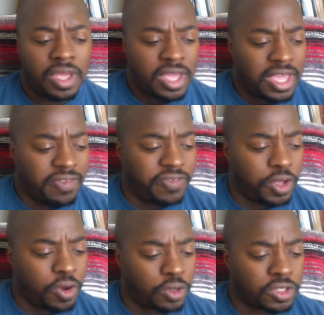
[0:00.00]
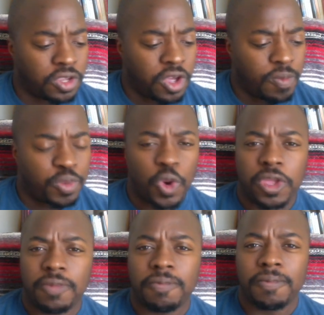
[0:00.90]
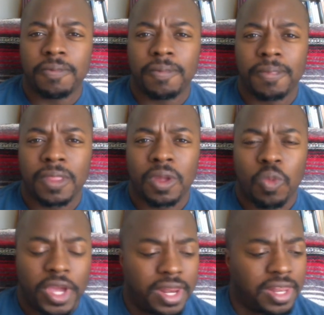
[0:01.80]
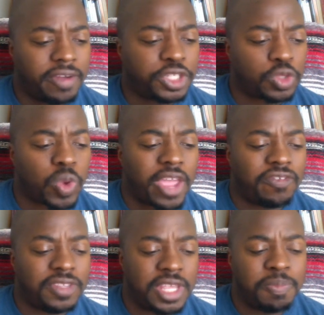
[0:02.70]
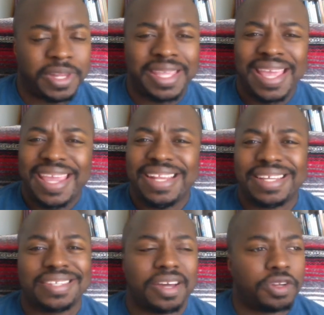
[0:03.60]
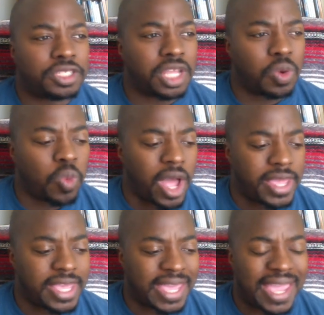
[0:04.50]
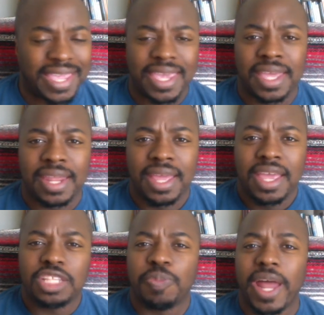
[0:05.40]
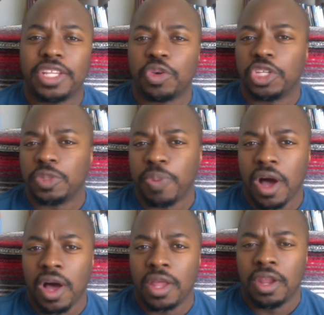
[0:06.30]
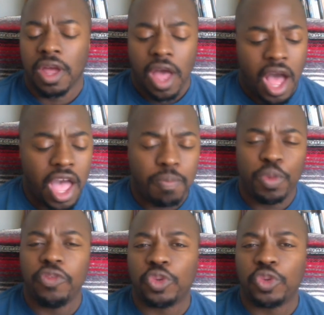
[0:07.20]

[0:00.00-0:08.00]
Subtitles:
He feels broken. While he loves his wife deeply, he doesn't understand why he can't get his body to respond and move